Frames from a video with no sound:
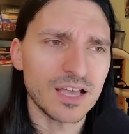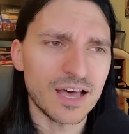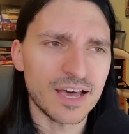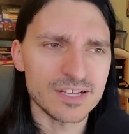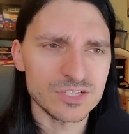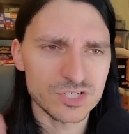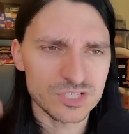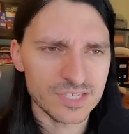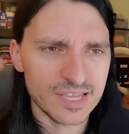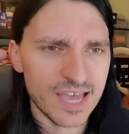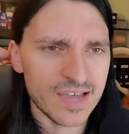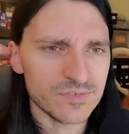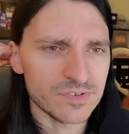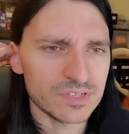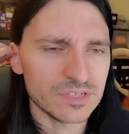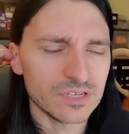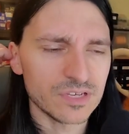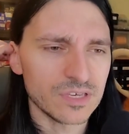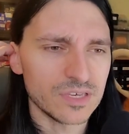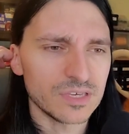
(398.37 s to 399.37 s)
I just
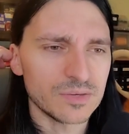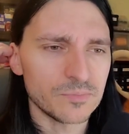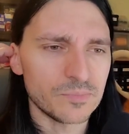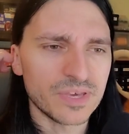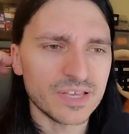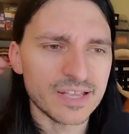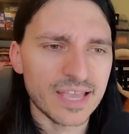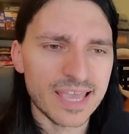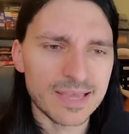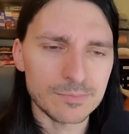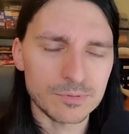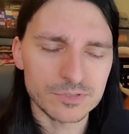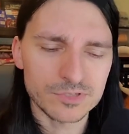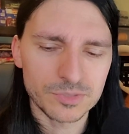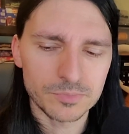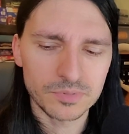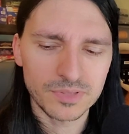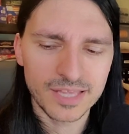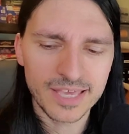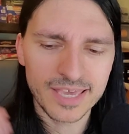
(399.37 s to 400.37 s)
haven't been able
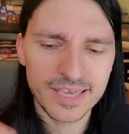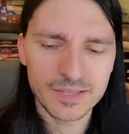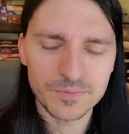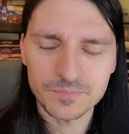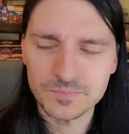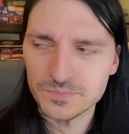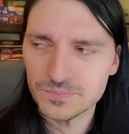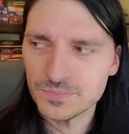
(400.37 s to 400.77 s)
to play it